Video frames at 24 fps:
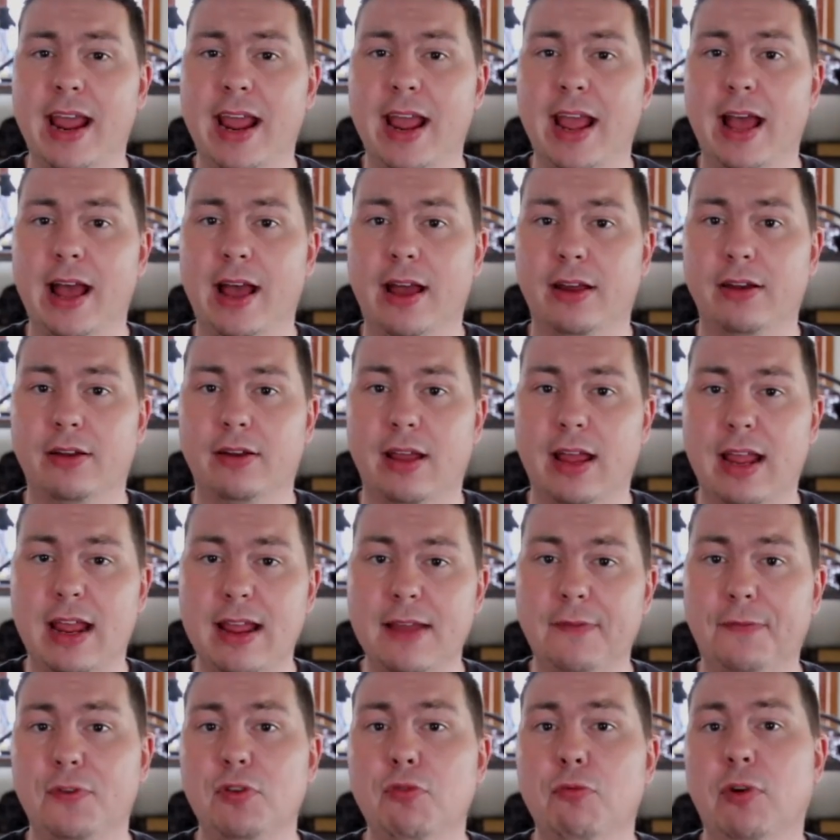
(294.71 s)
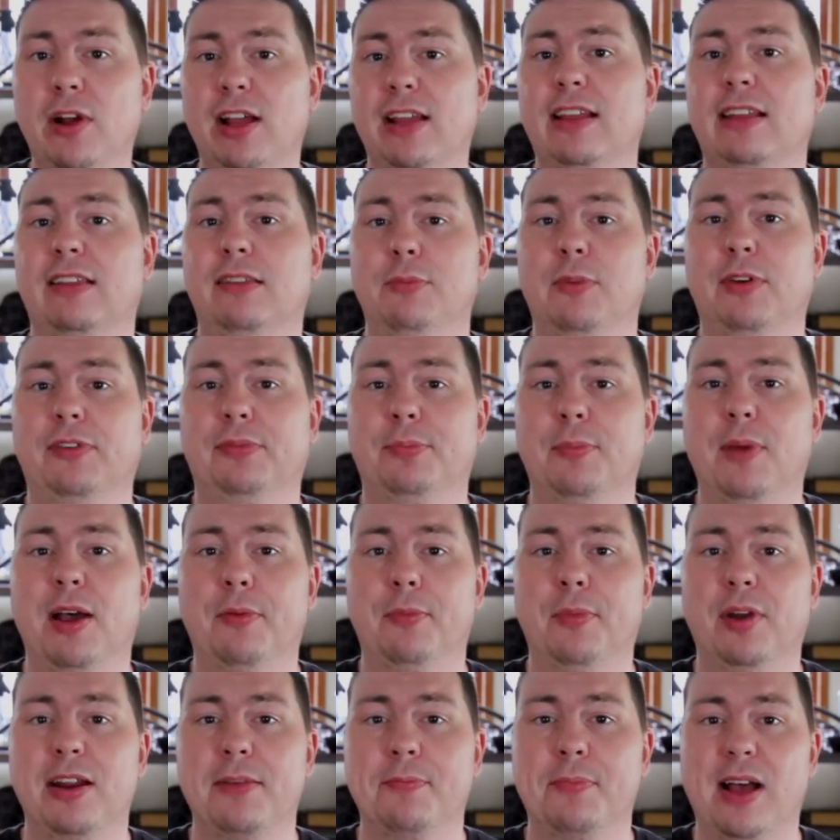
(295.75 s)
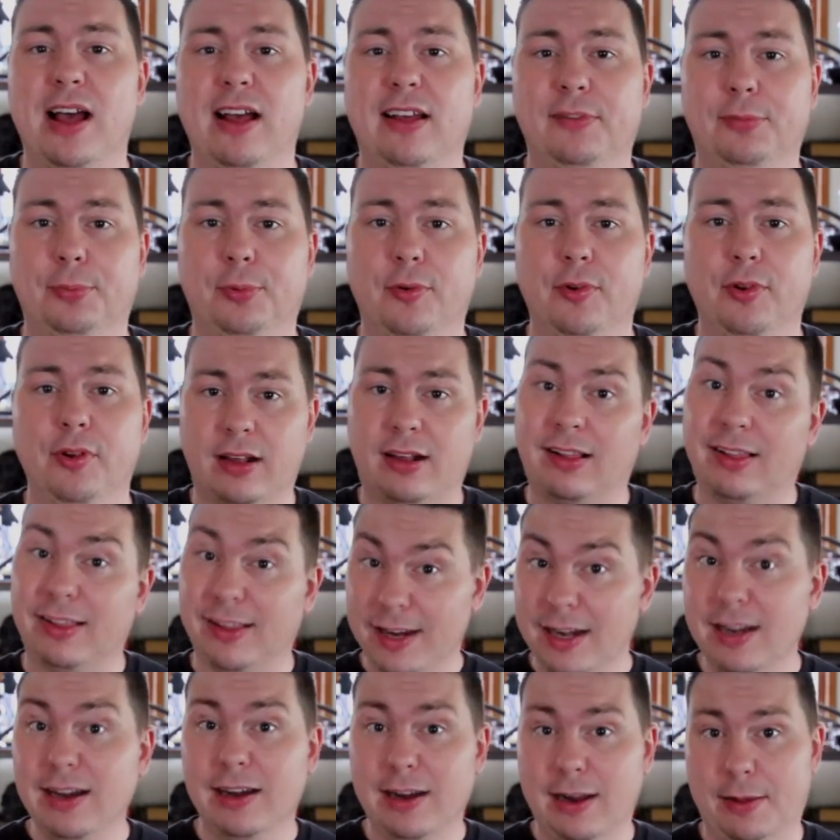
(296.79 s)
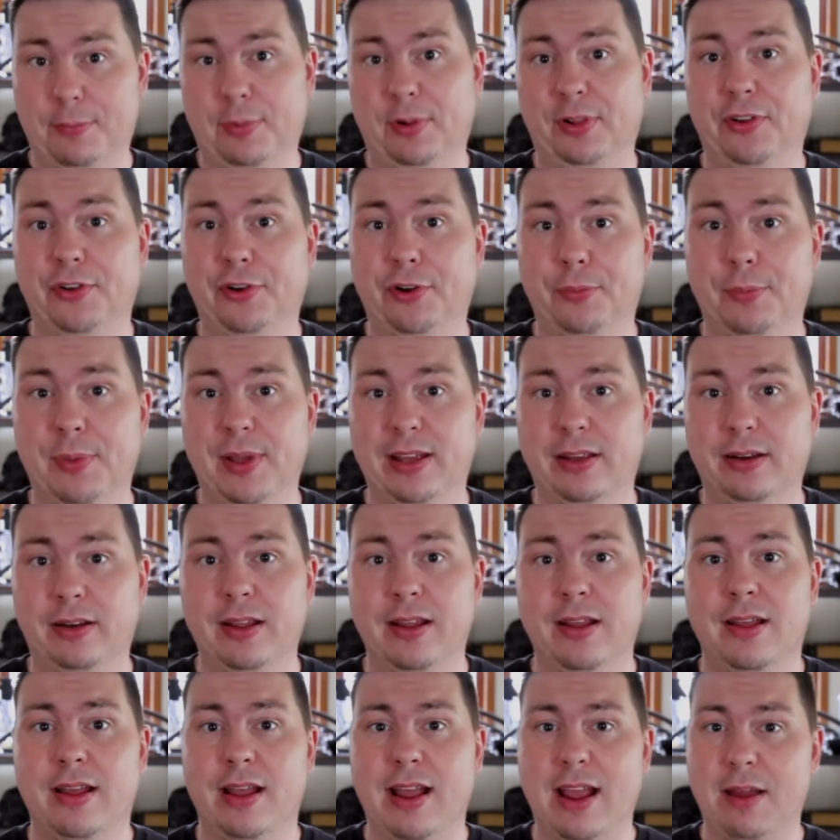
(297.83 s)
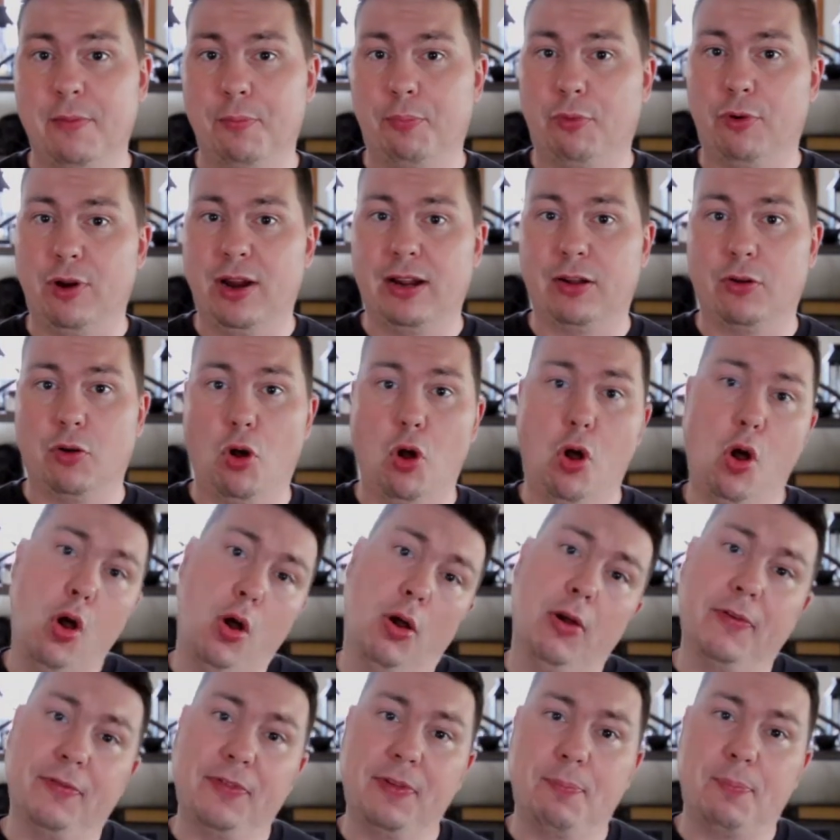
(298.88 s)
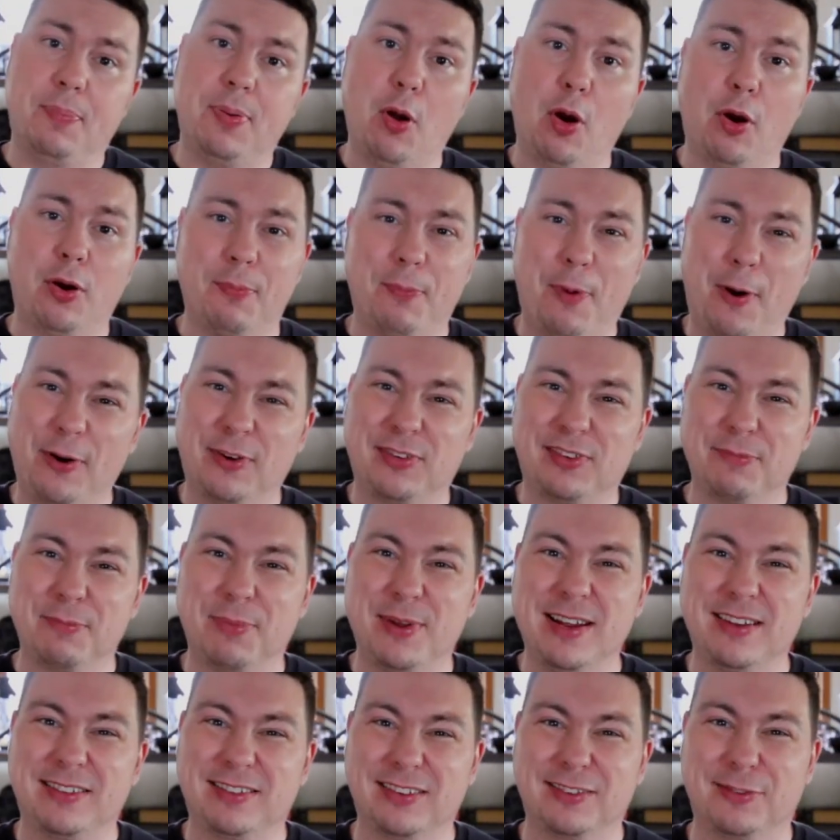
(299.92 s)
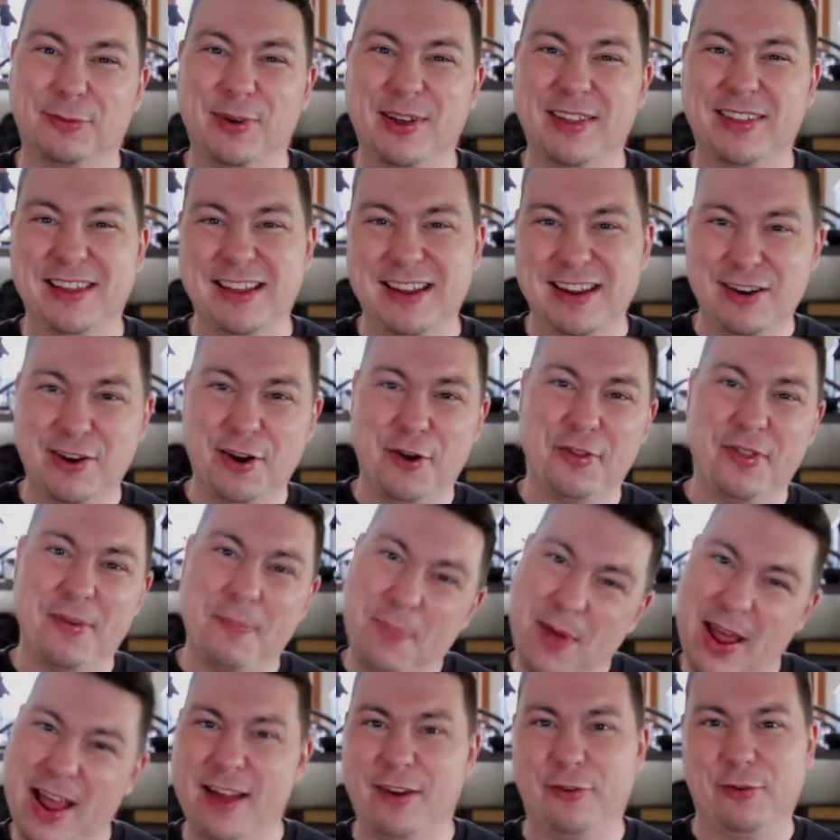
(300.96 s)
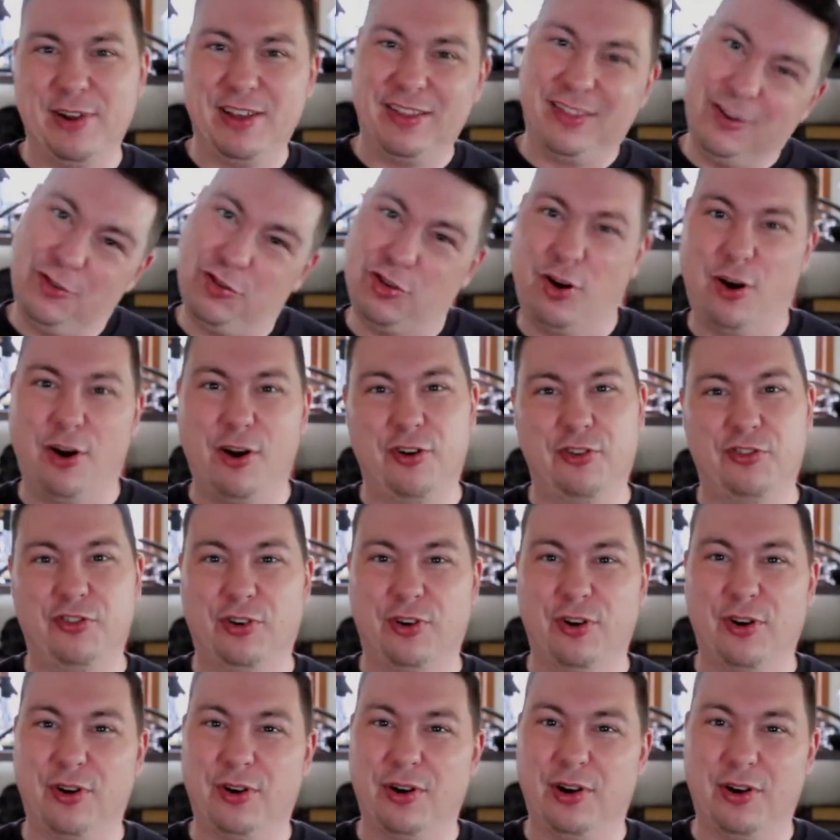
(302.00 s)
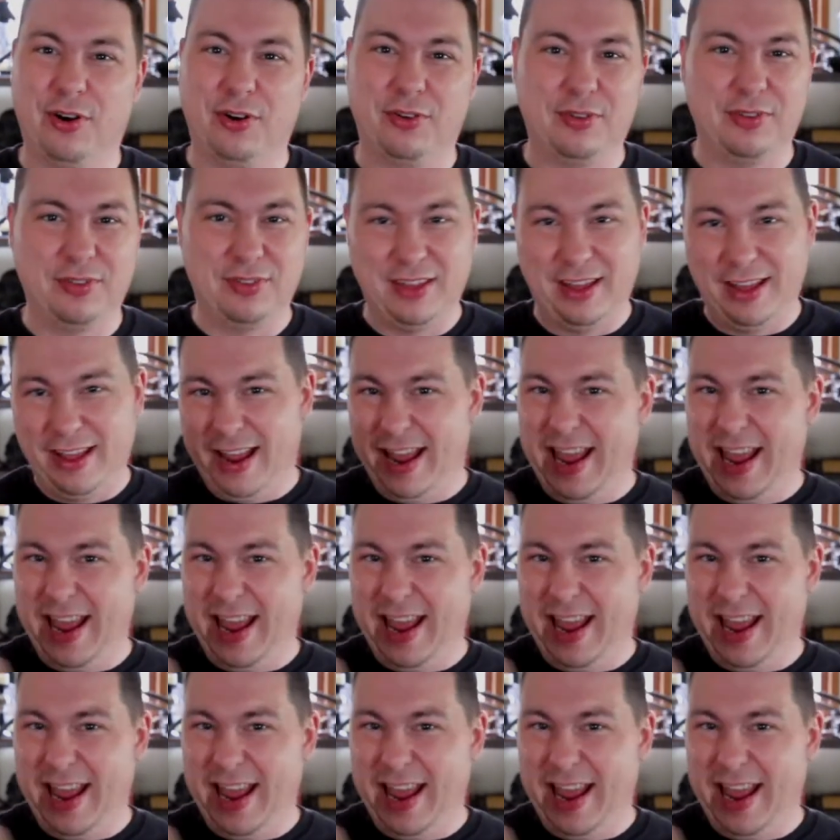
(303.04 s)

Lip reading: And if you want to get the most amount of money possible, clean it up a little bit and bring all the parts and pieces with it, you know, the battery, the charger, the